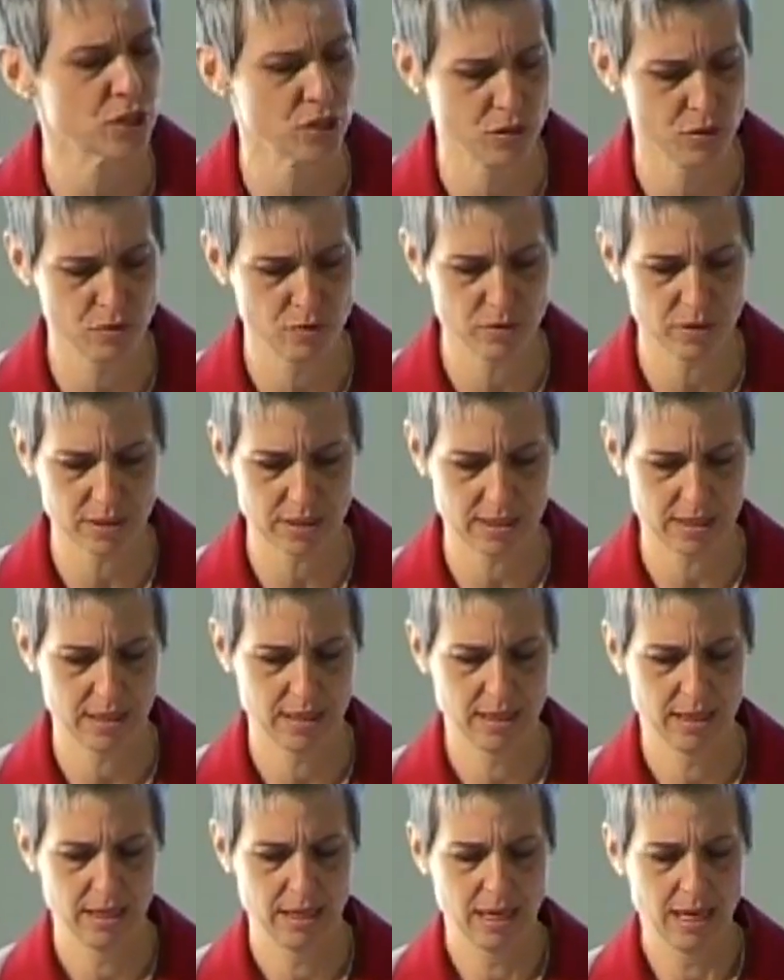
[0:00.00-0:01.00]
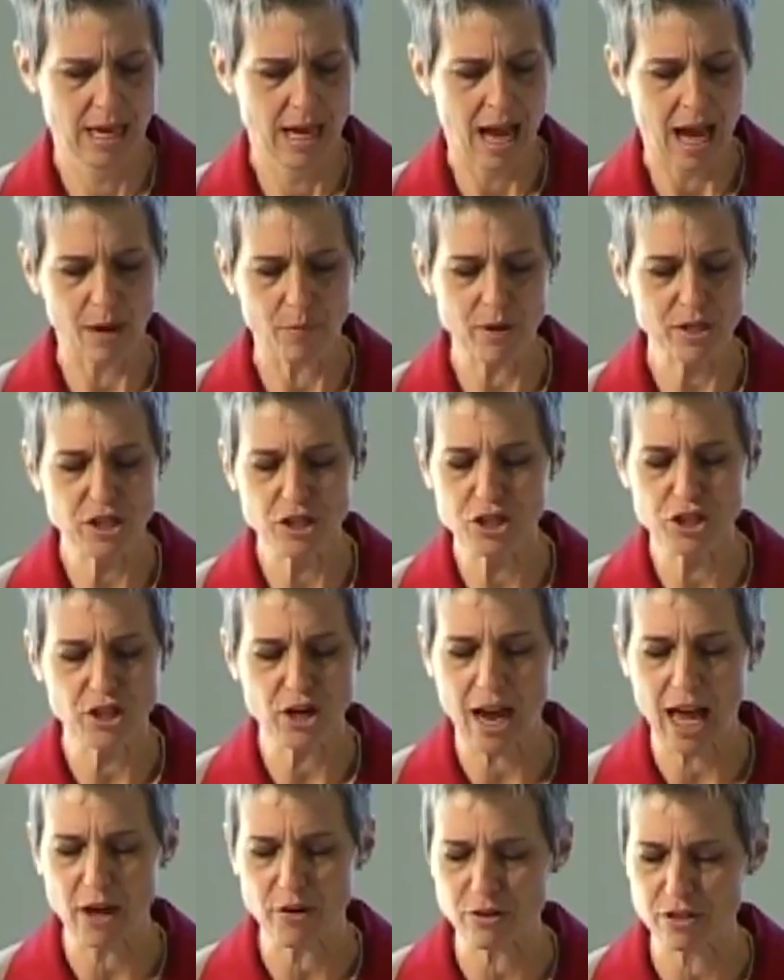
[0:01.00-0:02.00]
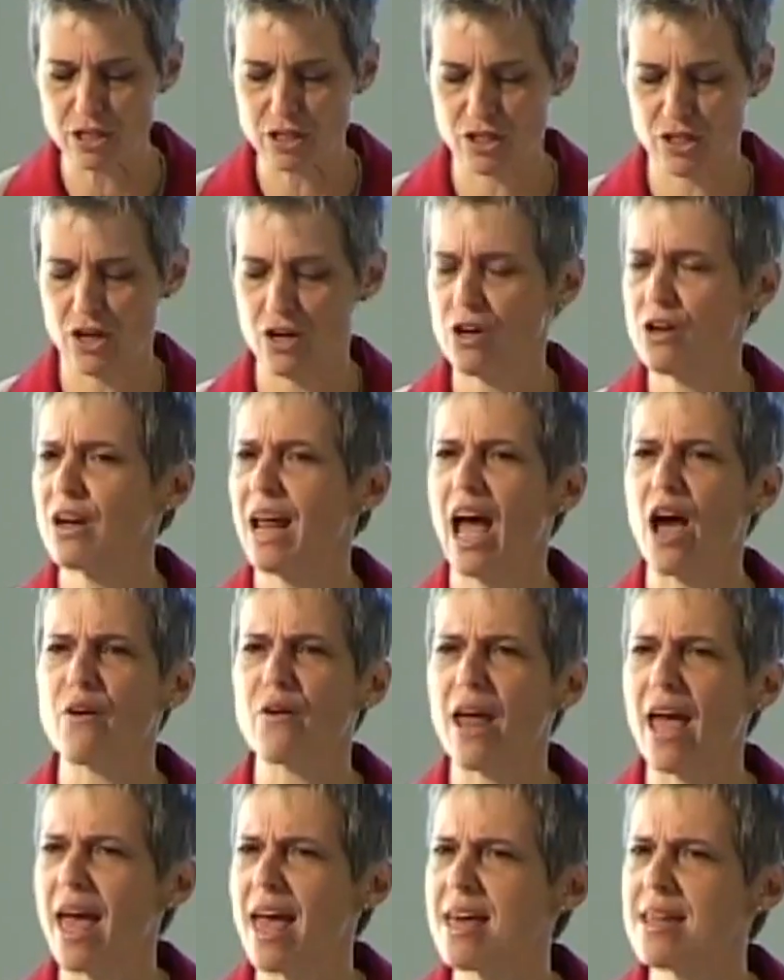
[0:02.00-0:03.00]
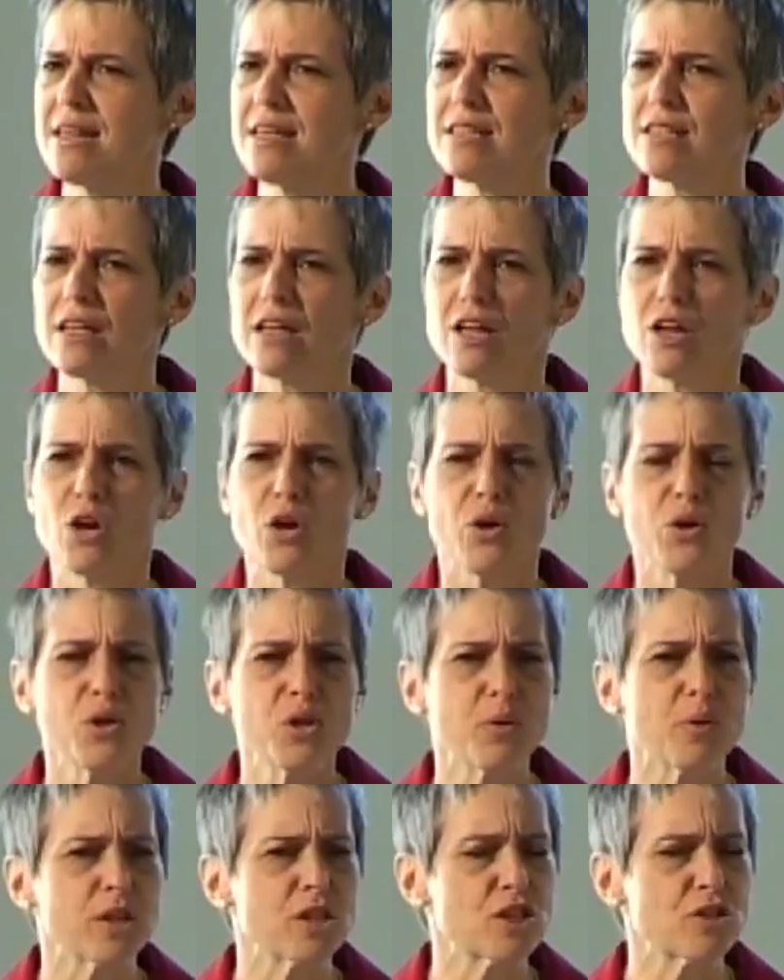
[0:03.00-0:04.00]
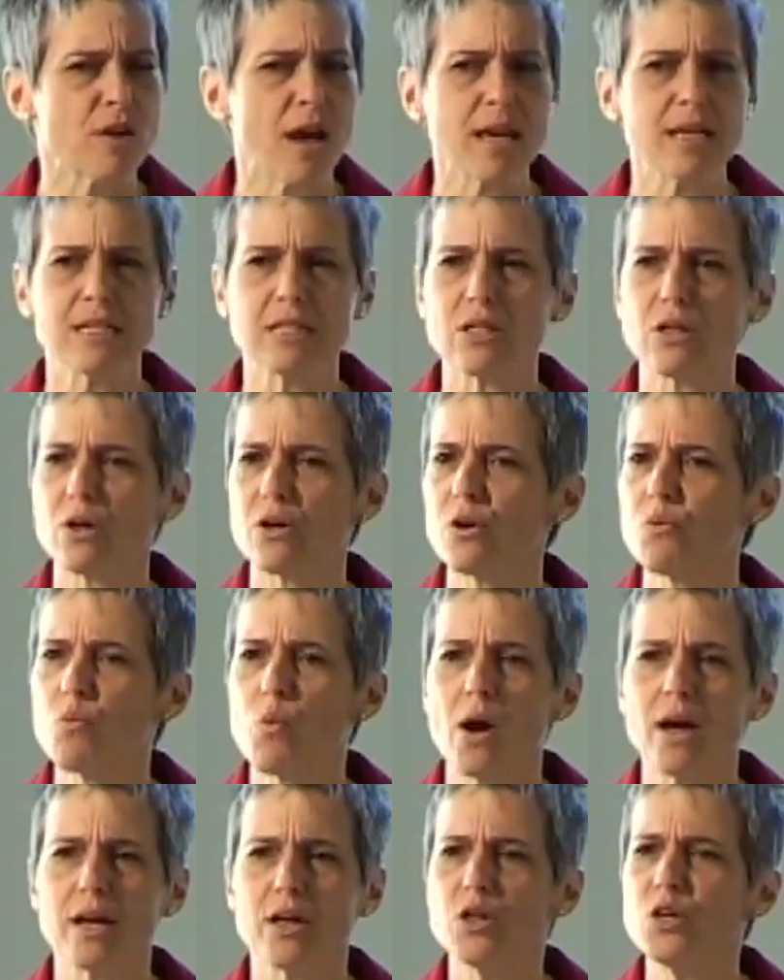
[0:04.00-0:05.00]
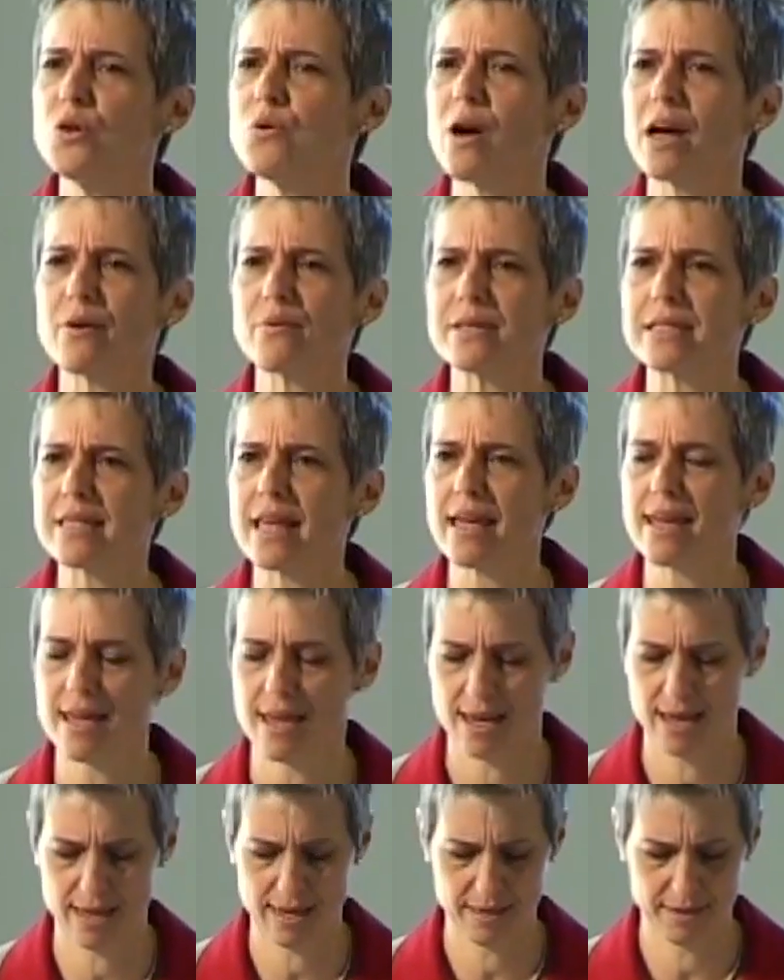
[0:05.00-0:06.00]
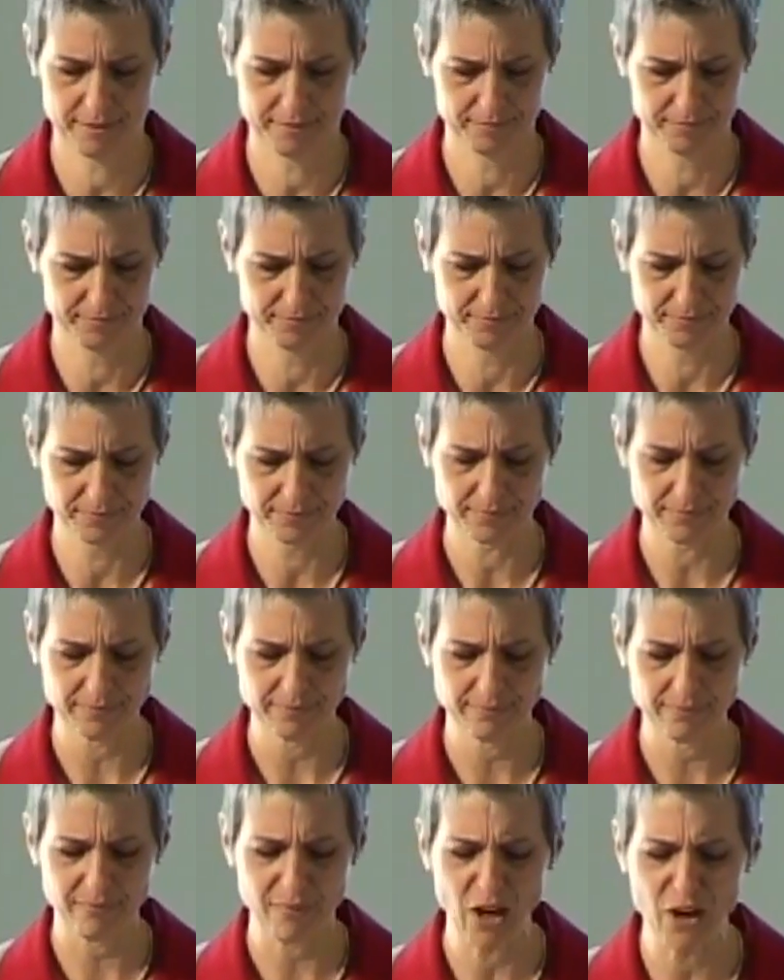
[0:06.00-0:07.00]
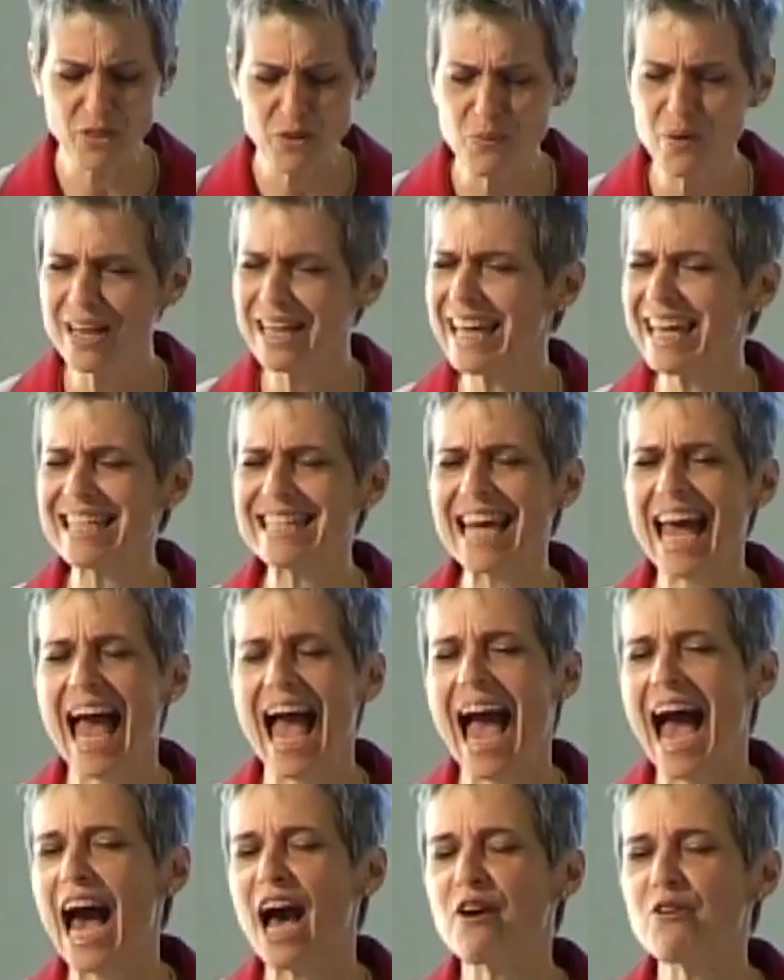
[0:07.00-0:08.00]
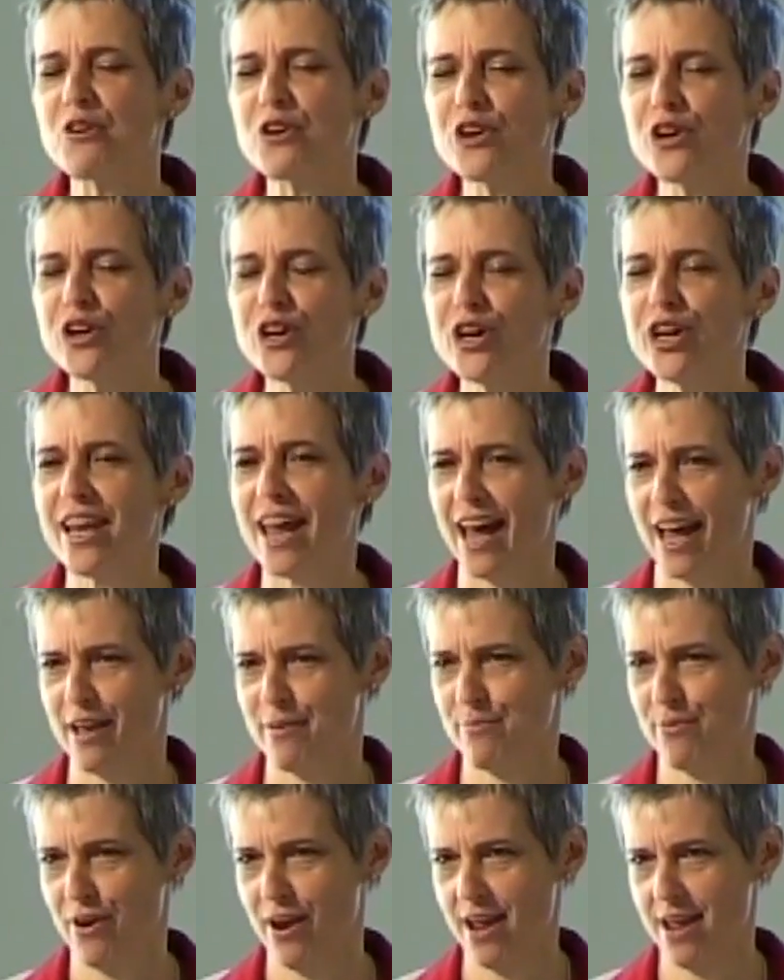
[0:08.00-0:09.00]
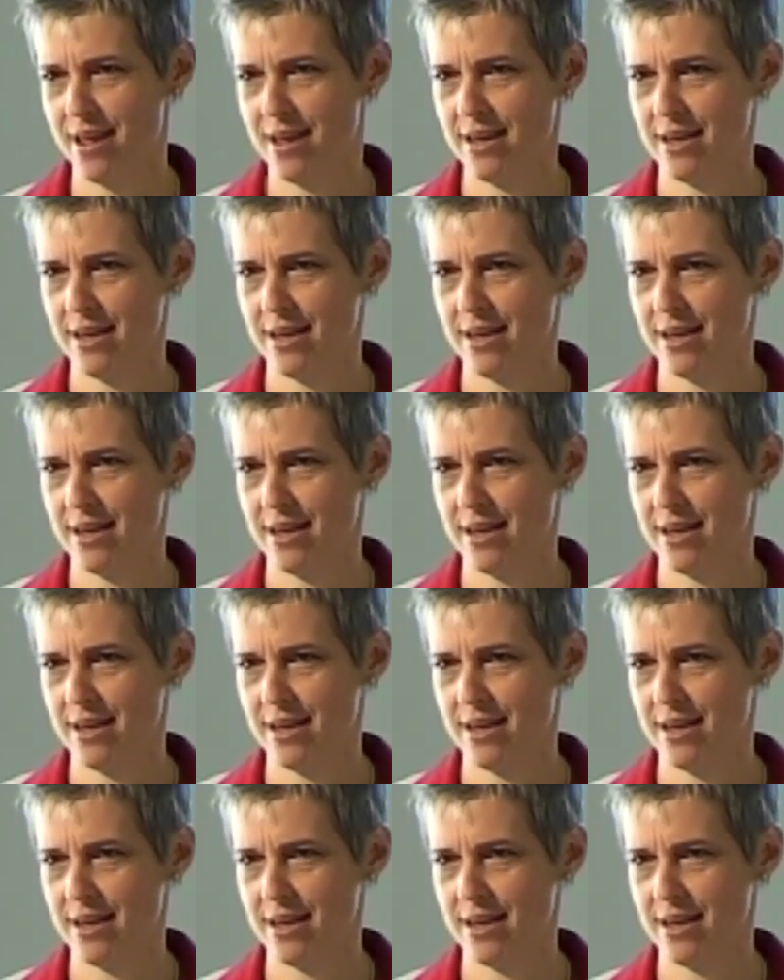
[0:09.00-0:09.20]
use. I wasn't sure how to start, how to end, who to address, or who I was thanking. On the one hand, how could I pray?